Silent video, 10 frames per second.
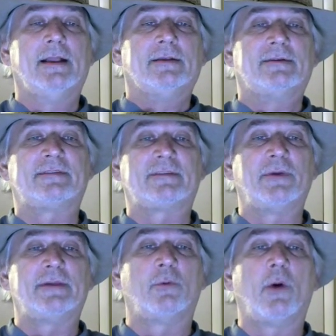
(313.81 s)
just the
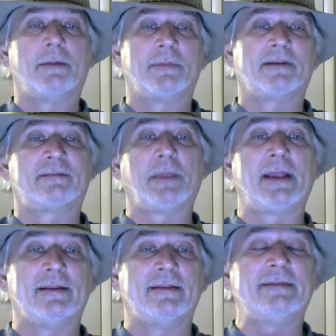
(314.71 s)
reason why I'm
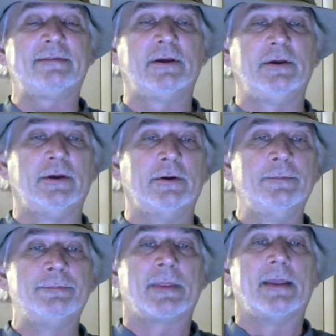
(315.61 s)
explaining this to
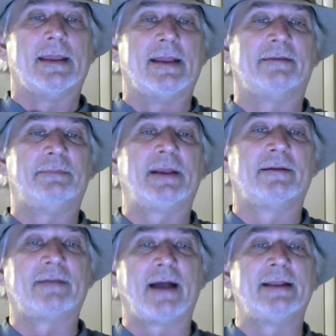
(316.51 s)
you is
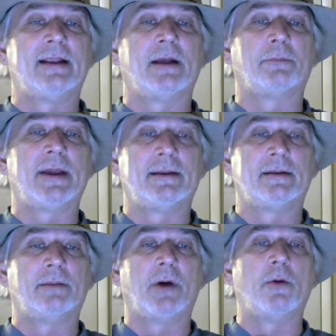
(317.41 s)
because I ended up bringing
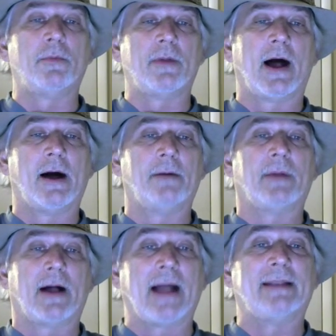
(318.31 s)
the boat.
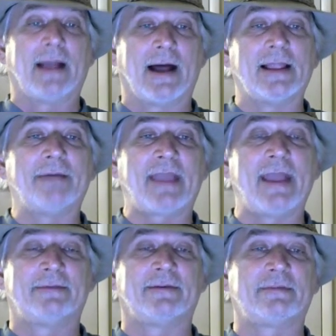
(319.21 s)
I left
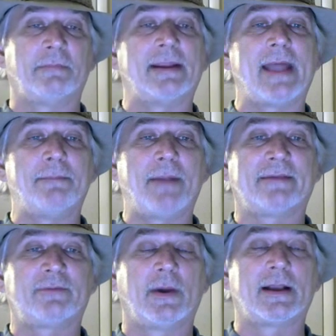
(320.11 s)
Kansas, and my dad
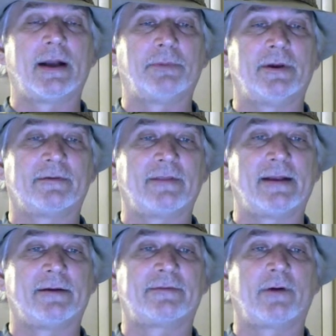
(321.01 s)
passed away a couple years
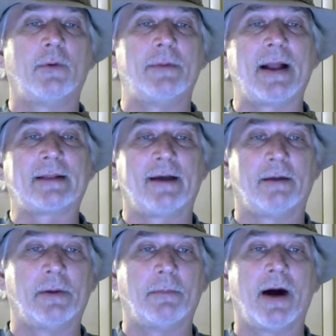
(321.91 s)
later, so I went back to
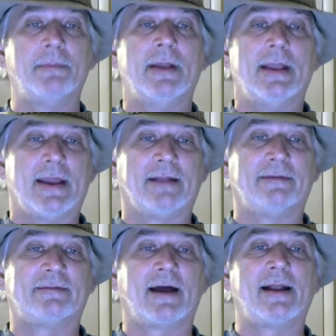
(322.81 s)
help my mom, and I
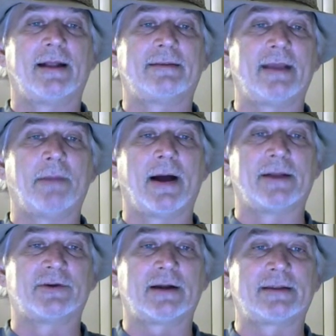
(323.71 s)
decided I'd take my
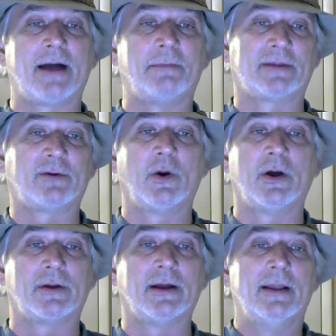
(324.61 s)
truck down, my
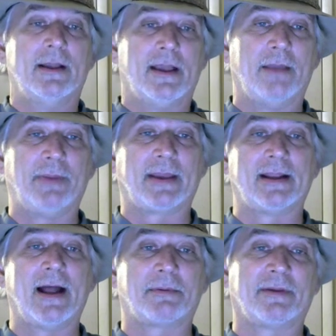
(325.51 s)
Toyota, and pick
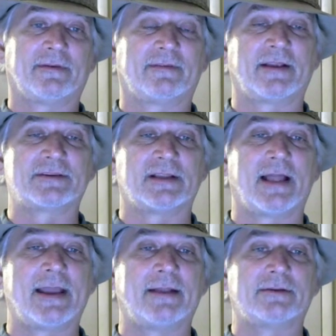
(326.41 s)
it up because it's such a
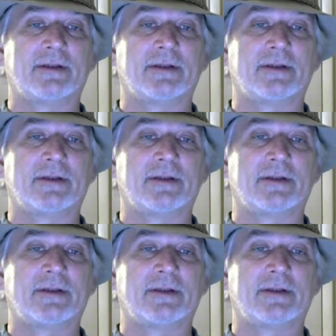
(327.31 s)
light